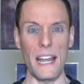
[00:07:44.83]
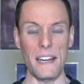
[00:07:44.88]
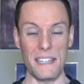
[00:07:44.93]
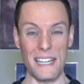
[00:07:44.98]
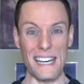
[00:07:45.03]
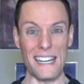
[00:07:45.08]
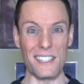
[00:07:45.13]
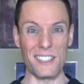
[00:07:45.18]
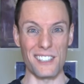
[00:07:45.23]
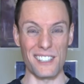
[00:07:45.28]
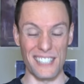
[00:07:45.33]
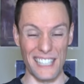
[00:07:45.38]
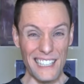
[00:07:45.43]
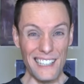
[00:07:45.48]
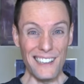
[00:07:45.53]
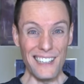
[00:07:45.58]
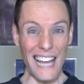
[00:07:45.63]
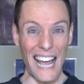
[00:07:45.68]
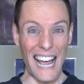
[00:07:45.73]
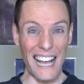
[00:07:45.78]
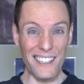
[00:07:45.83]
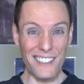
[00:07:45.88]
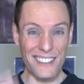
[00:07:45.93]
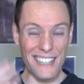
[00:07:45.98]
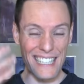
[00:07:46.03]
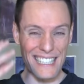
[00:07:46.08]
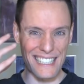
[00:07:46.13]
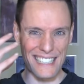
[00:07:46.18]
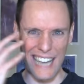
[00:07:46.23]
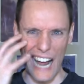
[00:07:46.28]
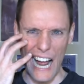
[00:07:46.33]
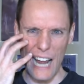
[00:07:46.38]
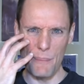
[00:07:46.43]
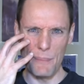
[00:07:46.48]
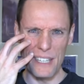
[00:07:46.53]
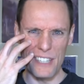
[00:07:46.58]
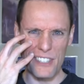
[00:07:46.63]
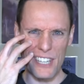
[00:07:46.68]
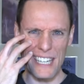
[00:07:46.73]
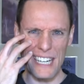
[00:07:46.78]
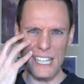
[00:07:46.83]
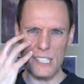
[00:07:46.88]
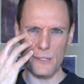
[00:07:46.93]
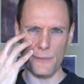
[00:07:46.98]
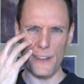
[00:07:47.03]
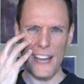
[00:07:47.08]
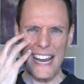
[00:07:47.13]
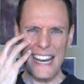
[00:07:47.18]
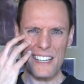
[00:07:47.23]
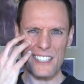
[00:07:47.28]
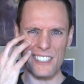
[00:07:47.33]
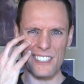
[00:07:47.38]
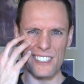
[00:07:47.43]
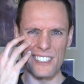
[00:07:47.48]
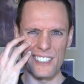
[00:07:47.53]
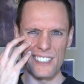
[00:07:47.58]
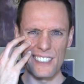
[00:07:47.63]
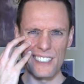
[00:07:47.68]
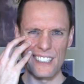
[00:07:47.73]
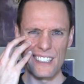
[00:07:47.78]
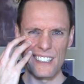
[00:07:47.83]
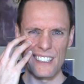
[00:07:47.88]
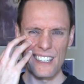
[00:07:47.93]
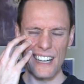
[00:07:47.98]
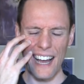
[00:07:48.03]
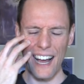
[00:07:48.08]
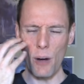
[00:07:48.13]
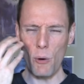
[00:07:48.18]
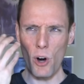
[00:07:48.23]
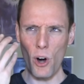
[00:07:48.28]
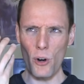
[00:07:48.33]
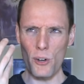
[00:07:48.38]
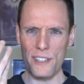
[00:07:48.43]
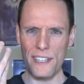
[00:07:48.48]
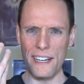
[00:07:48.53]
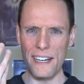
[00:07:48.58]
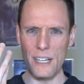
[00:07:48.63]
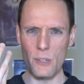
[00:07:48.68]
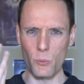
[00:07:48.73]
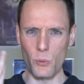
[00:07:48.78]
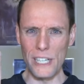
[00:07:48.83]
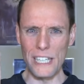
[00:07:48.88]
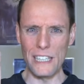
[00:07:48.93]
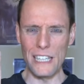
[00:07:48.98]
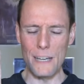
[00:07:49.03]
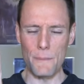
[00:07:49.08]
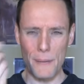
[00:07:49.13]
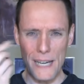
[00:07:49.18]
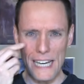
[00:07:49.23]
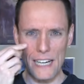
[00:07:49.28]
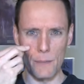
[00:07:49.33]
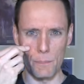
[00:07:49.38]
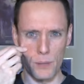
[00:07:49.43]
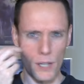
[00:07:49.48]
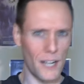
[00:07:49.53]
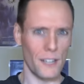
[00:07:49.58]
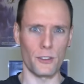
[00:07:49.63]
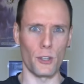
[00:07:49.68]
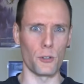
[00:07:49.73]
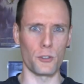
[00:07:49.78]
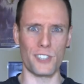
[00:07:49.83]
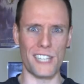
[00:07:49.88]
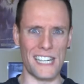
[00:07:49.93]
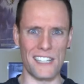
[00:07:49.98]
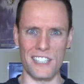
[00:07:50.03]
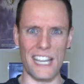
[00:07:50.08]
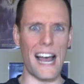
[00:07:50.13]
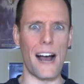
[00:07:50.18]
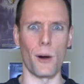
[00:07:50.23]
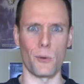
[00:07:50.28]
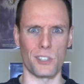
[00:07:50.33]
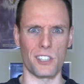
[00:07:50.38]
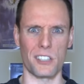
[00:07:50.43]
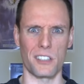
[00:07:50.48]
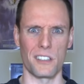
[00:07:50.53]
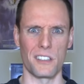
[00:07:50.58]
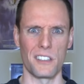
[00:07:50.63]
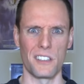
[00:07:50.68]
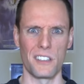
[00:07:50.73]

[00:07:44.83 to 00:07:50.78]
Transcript: And he still has the diamonds in his face? How hard can it really be to pluck those things out?